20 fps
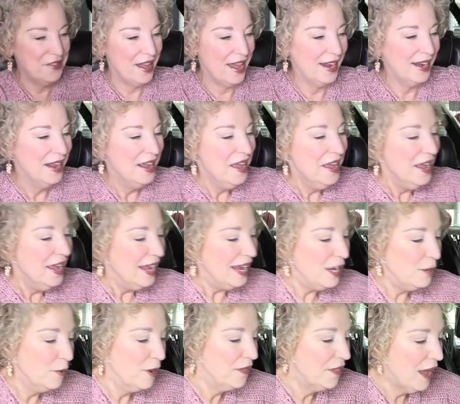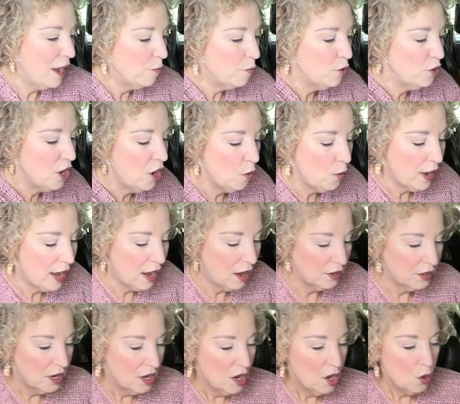that. Anyway, that will go
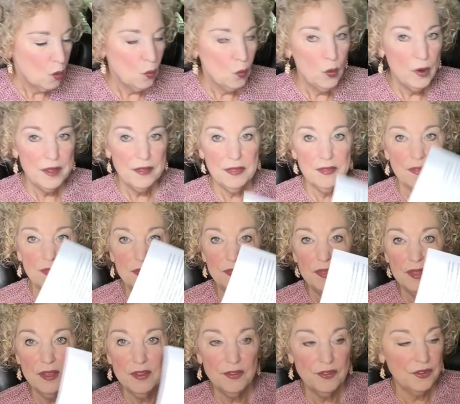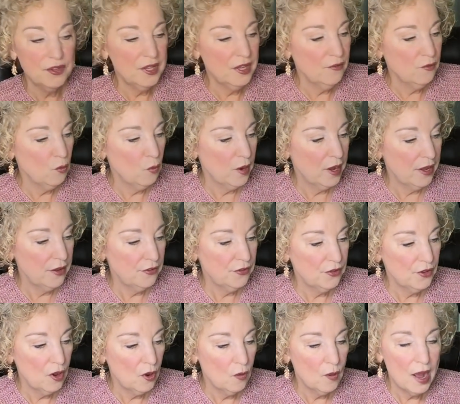out with this giveaway.
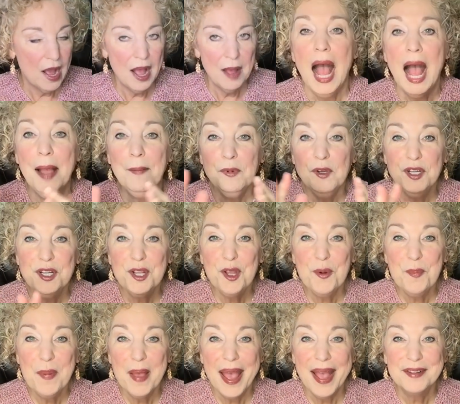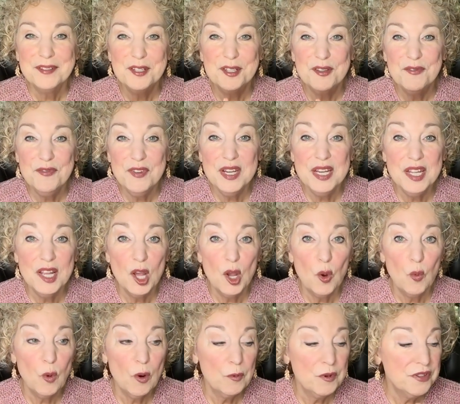So I'm going to go back to the
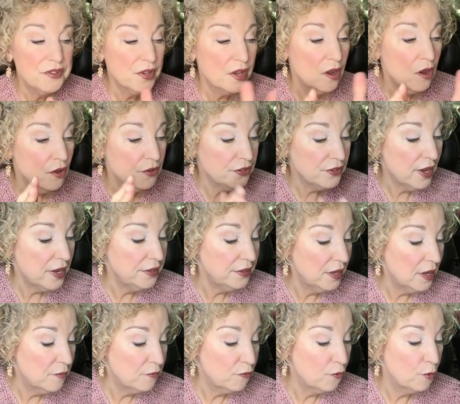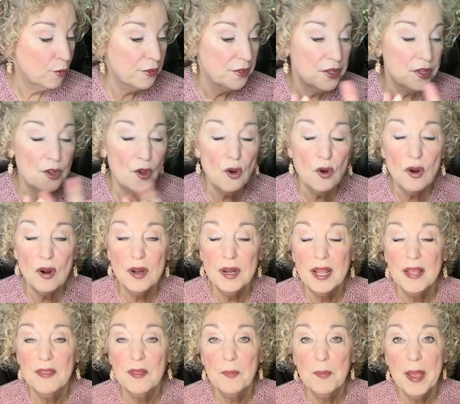video where we all signed up for the yarn
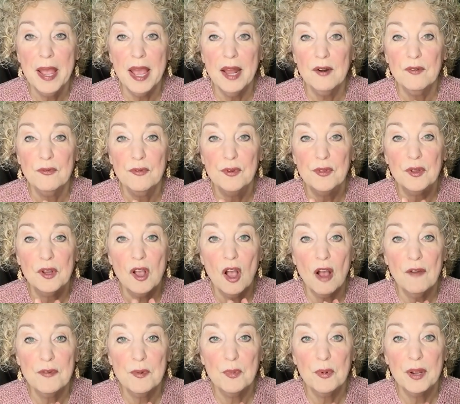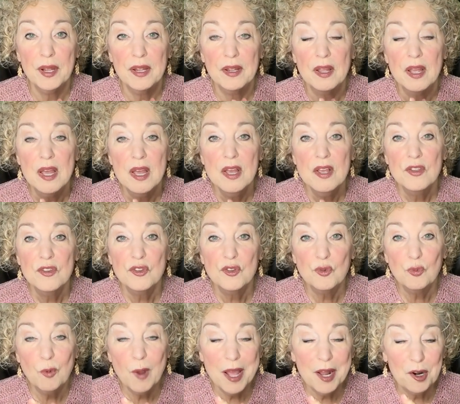and the pattern for the Coffee Break
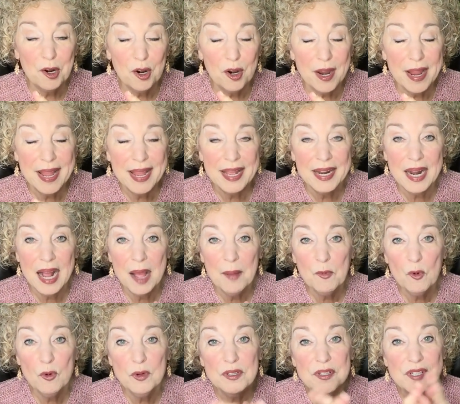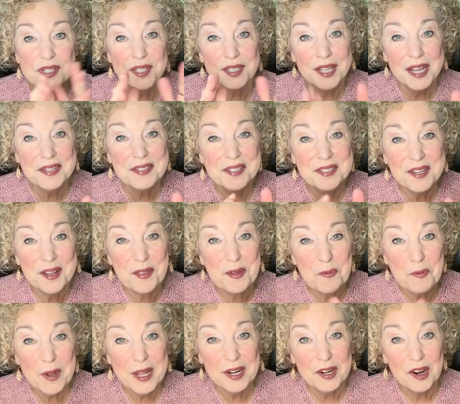Sweater, and I'm going to select another
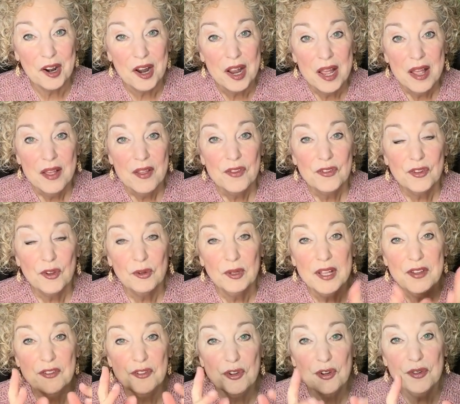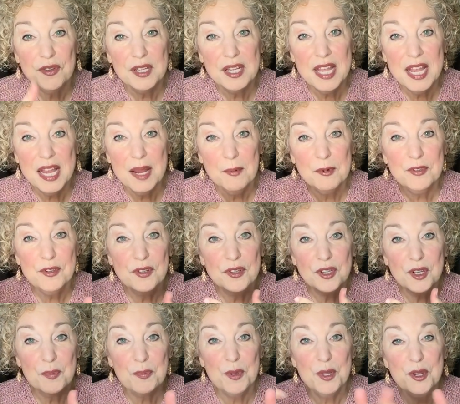winner. So let's turn the camera to
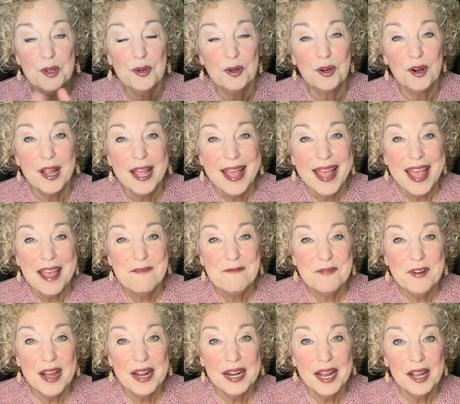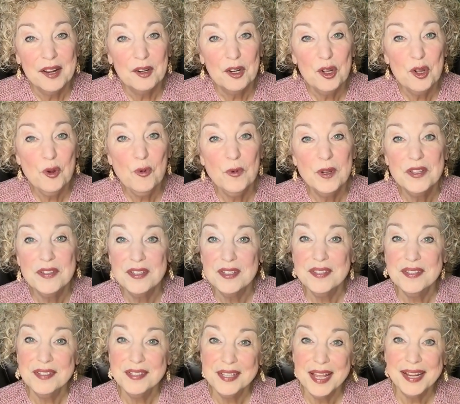the computer and find out who wins.
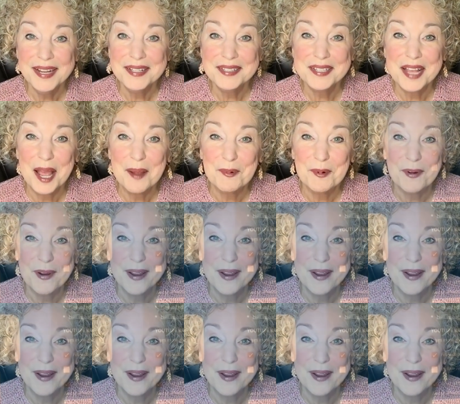It's the second time